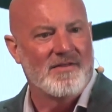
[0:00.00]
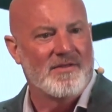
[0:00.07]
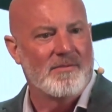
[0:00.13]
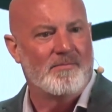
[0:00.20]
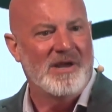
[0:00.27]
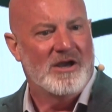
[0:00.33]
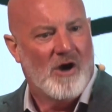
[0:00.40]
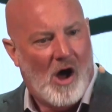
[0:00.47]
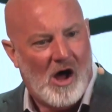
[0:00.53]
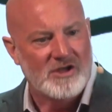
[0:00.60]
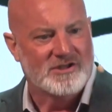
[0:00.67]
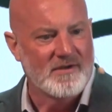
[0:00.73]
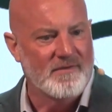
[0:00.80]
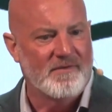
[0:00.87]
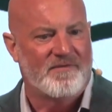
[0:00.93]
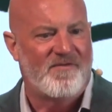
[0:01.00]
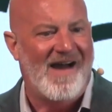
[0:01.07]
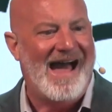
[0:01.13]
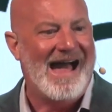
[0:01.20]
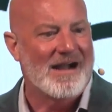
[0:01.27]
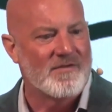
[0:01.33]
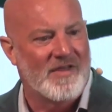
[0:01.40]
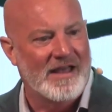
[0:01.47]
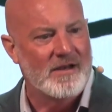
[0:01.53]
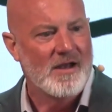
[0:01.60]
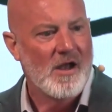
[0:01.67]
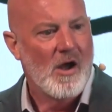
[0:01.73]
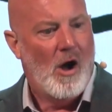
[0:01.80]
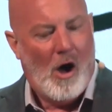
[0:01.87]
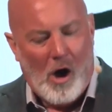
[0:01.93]
because of the fact that
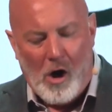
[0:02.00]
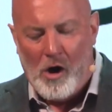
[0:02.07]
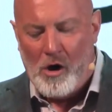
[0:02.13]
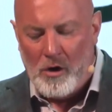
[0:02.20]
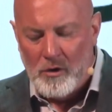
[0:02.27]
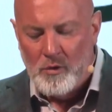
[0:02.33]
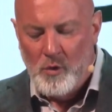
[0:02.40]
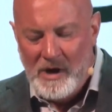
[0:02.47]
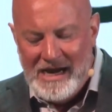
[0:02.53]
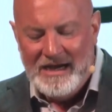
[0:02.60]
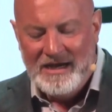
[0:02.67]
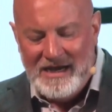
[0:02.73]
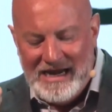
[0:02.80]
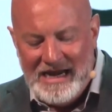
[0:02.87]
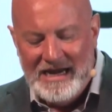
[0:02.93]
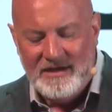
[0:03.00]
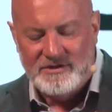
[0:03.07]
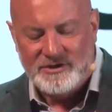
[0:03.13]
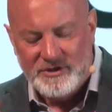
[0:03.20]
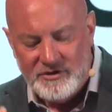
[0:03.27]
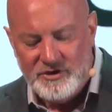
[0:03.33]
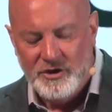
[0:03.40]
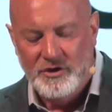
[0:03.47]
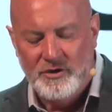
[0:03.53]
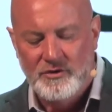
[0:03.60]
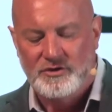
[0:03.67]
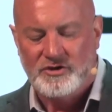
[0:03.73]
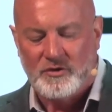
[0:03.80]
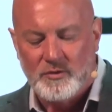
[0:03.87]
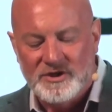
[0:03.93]
all we need to do
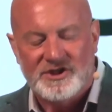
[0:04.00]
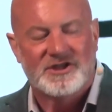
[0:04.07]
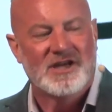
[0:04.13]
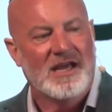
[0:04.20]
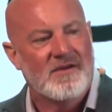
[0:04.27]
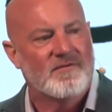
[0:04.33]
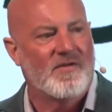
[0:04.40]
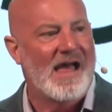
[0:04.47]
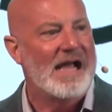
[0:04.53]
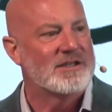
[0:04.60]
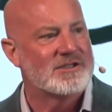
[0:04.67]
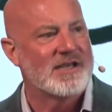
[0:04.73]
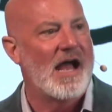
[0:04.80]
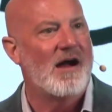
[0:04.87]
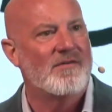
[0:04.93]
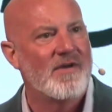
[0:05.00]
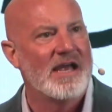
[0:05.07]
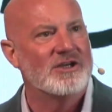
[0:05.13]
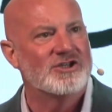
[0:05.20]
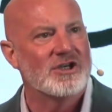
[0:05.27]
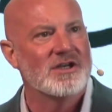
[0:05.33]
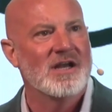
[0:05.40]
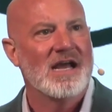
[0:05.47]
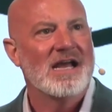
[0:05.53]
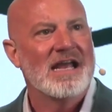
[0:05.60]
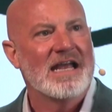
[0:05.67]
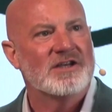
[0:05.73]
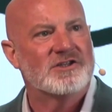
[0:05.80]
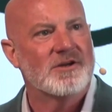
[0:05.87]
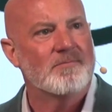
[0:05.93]
to receive that salvation
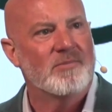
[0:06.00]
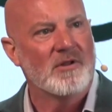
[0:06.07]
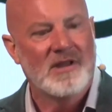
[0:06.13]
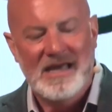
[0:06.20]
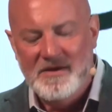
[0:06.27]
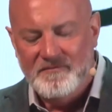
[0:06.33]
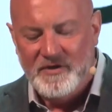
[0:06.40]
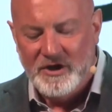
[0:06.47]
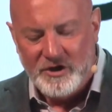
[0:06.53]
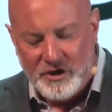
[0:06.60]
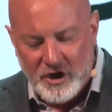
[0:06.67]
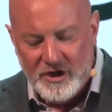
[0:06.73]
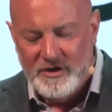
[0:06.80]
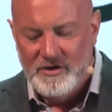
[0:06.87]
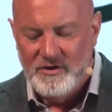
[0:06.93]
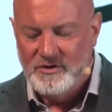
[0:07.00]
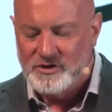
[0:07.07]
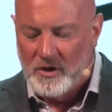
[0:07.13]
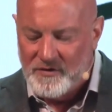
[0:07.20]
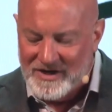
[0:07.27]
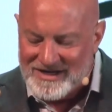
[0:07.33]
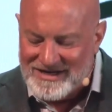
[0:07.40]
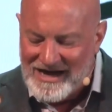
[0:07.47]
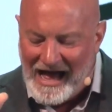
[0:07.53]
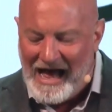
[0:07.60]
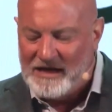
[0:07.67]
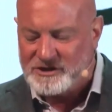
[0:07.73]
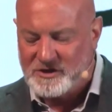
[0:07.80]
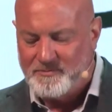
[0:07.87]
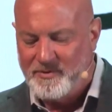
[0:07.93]
is to believe the good news or the
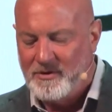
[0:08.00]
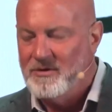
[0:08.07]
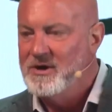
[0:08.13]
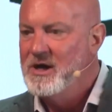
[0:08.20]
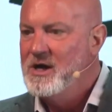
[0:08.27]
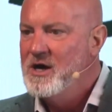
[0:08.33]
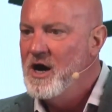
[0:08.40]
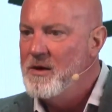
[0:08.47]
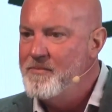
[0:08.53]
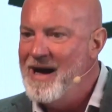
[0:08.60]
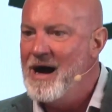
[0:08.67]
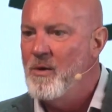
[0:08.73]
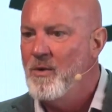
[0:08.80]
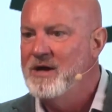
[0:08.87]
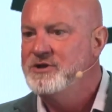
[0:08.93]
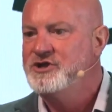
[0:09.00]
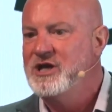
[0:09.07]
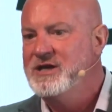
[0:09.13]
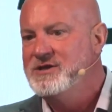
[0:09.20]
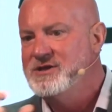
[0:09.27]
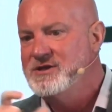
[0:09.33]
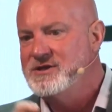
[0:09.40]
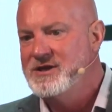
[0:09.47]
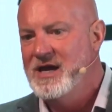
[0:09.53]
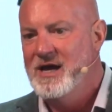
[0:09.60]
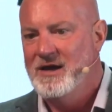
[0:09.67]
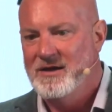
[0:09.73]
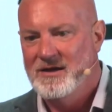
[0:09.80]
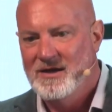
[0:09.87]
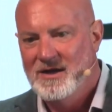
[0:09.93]
gospel about what Jesus
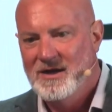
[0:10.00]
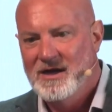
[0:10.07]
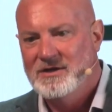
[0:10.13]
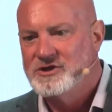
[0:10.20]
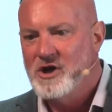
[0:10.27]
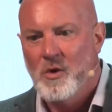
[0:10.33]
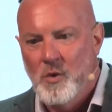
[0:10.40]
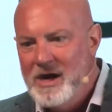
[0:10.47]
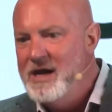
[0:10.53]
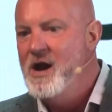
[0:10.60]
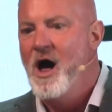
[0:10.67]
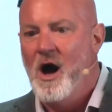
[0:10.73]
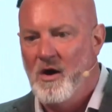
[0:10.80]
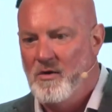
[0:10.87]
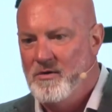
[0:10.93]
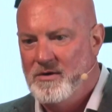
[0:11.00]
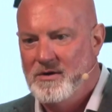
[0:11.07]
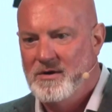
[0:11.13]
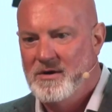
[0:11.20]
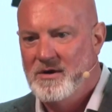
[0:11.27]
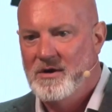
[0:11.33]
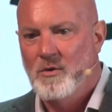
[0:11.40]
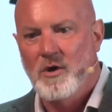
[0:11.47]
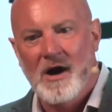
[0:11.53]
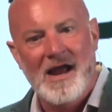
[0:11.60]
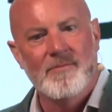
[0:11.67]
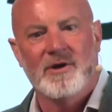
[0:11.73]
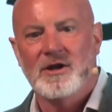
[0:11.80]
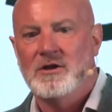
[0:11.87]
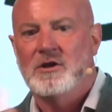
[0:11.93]
did. And so we know, we're
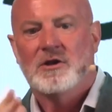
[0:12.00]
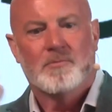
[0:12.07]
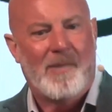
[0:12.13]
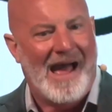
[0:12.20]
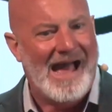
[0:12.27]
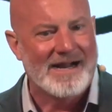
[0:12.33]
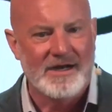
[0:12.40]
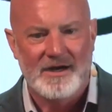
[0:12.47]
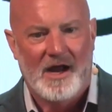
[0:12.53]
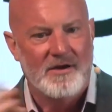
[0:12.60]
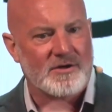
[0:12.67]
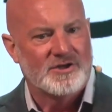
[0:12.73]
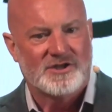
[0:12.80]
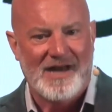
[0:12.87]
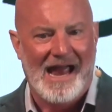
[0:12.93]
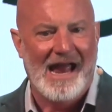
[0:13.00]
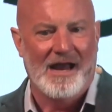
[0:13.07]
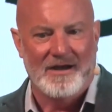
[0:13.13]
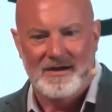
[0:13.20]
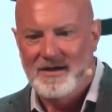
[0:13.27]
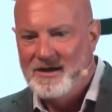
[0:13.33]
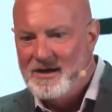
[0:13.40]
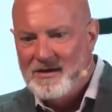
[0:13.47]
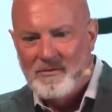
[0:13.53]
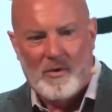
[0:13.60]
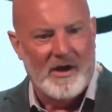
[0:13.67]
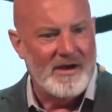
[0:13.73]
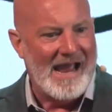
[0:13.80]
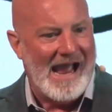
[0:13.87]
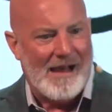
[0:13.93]
able to look back and understand
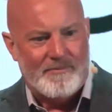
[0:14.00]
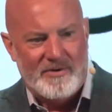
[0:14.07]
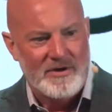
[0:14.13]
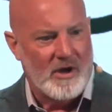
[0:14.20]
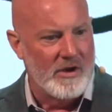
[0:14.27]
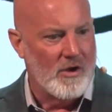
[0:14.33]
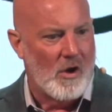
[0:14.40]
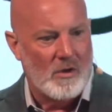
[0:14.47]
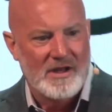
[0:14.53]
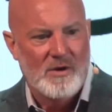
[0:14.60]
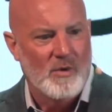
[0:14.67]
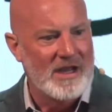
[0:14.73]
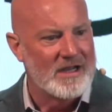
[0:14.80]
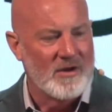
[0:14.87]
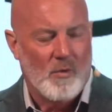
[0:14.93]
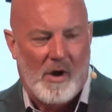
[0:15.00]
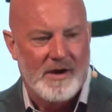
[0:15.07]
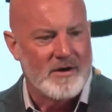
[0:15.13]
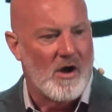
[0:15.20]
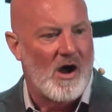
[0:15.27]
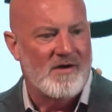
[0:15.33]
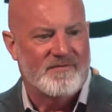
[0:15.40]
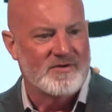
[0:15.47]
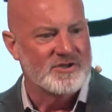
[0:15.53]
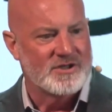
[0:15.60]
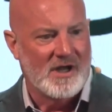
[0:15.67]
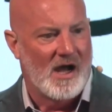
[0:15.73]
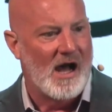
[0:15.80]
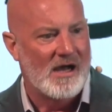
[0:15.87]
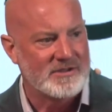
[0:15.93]
what happened on Holy Week and what it offers
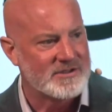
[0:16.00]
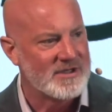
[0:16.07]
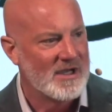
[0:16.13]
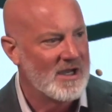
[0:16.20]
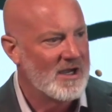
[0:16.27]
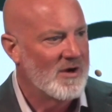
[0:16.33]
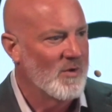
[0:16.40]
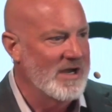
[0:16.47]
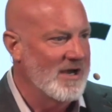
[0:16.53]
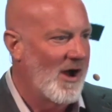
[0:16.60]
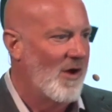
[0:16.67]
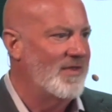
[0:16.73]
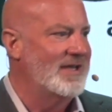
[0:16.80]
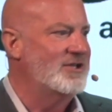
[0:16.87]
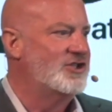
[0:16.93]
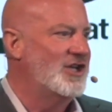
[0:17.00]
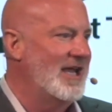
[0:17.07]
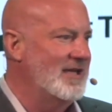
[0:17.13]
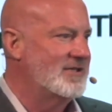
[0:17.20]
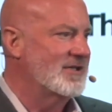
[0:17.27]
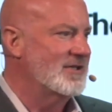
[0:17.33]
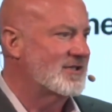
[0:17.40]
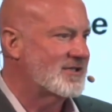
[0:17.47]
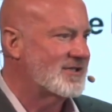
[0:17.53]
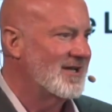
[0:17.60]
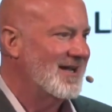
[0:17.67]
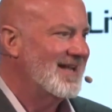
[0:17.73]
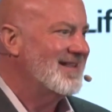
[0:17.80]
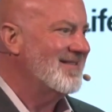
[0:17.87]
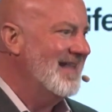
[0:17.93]
to us. We know that Jesus
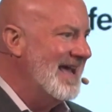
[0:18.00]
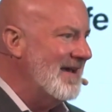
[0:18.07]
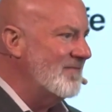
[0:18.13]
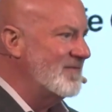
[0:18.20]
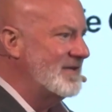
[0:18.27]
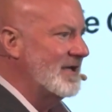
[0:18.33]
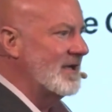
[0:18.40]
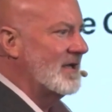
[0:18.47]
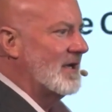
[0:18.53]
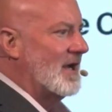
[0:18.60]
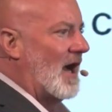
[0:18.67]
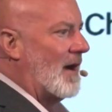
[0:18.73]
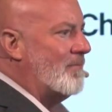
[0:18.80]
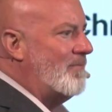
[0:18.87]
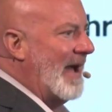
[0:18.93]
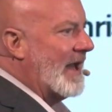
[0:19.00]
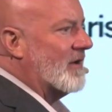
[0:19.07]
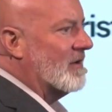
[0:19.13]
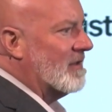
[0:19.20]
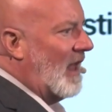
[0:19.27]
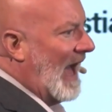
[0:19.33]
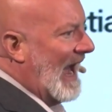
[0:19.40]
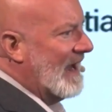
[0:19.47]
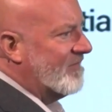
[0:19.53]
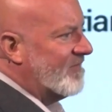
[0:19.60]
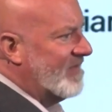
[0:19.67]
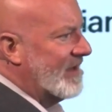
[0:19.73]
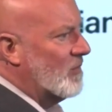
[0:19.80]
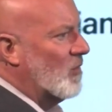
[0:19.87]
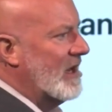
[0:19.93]
lived a better life
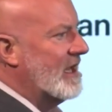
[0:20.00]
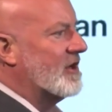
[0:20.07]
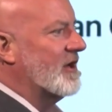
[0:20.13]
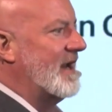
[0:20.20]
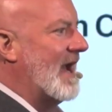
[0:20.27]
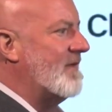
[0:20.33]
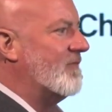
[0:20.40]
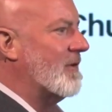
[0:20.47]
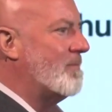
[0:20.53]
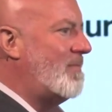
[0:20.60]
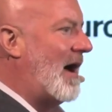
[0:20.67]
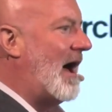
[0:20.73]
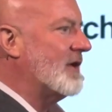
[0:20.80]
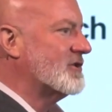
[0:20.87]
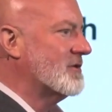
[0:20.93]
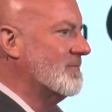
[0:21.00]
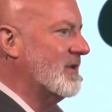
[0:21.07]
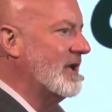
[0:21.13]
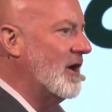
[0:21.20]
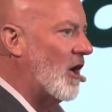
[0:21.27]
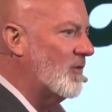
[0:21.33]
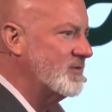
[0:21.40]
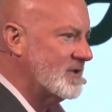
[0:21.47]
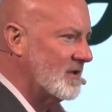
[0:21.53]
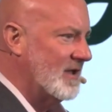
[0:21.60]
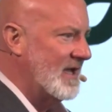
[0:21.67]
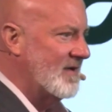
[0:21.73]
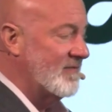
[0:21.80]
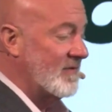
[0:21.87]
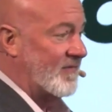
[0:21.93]
than we could ever possibly hope to
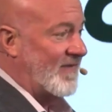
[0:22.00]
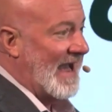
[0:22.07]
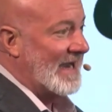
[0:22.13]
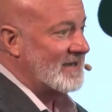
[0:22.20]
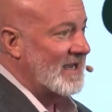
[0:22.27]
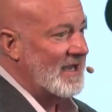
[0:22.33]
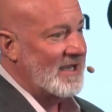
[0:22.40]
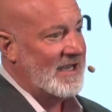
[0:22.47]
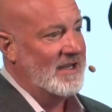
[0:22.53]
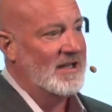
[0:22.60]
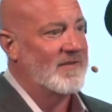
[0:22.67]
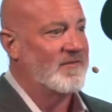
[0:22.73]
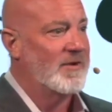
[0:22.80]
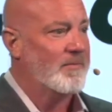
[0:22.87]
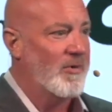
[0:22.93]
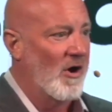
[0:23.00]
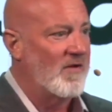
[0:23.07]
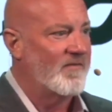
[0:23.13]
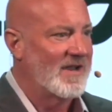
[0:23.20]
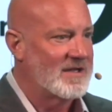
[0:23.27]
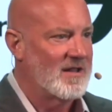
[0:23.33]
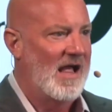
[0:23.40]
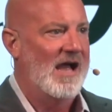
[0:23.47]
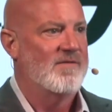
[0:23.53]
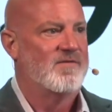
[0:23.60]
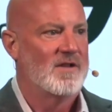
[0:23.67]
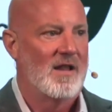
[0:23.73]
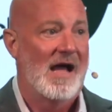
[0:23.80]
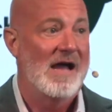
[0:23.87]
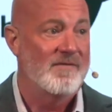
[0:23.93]
live. In fact, he lived the perfect life, a
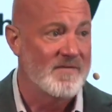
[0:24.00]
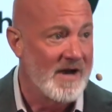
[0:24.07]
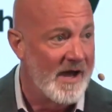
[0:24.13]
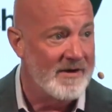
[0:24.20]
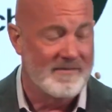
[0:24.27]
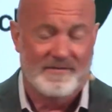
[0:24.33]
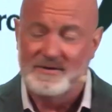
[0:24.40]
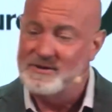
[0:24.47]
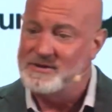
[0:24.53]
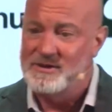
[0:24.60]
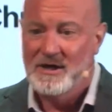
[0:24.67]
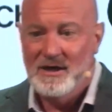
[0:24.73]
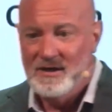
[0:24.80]
life none of us